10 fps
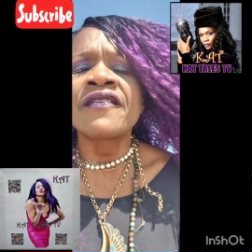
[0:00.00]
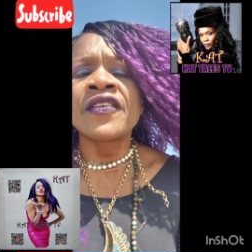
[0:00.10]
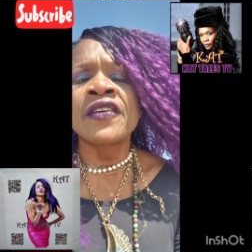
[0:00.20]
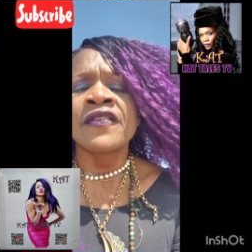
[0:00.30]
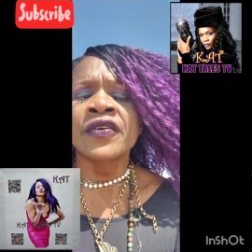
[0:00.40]

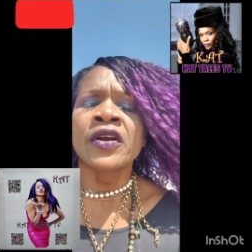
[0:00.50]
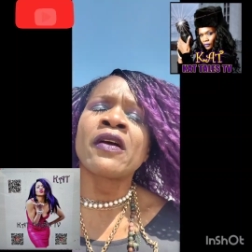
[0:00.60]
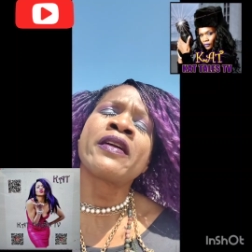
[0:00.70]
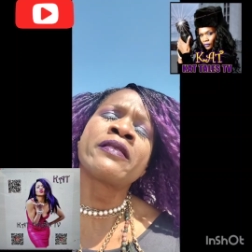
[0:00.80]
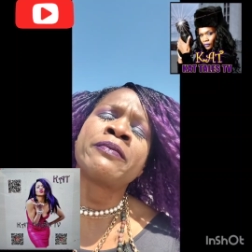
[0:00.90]
fair for
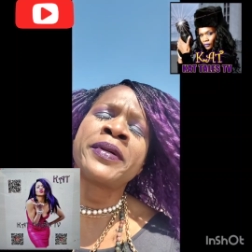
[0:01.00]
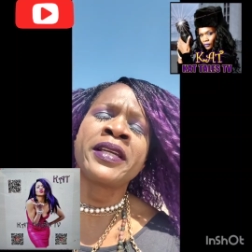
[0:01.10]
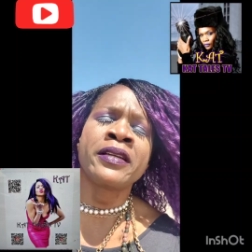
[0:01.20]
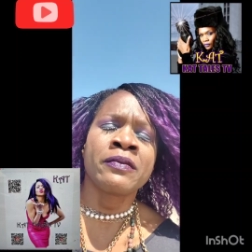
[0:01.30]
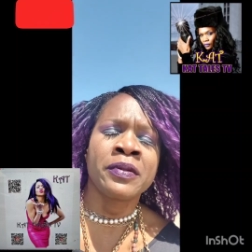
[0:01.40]
Cardi
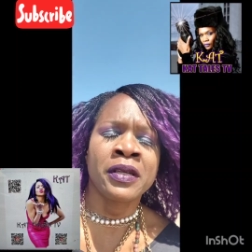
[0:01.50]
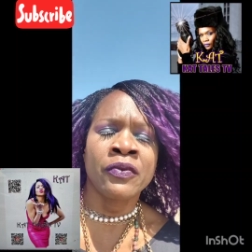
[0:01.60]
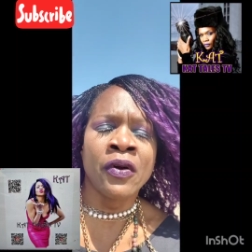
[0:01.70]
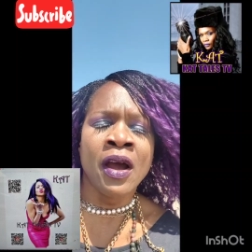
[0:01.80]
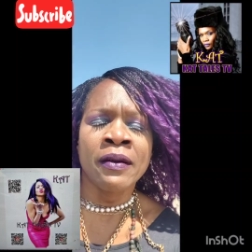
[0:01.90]
B to be
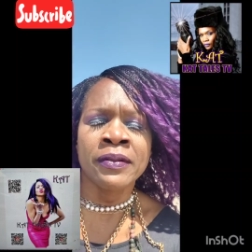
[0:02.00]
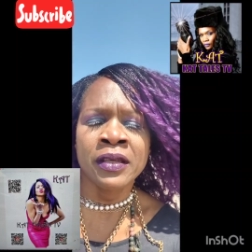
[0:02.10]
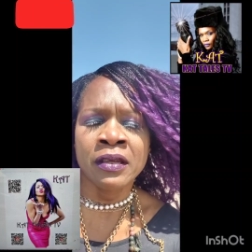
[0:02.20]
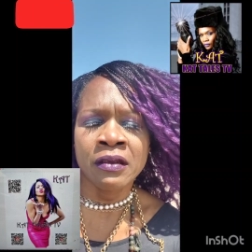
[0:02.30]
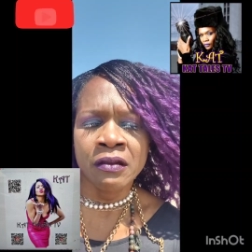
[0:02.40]

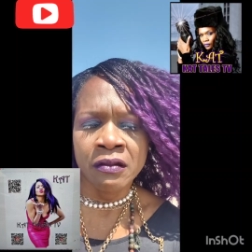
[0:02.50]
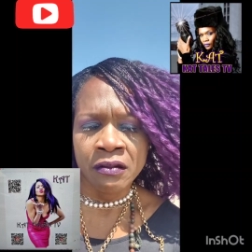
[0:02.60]
robbing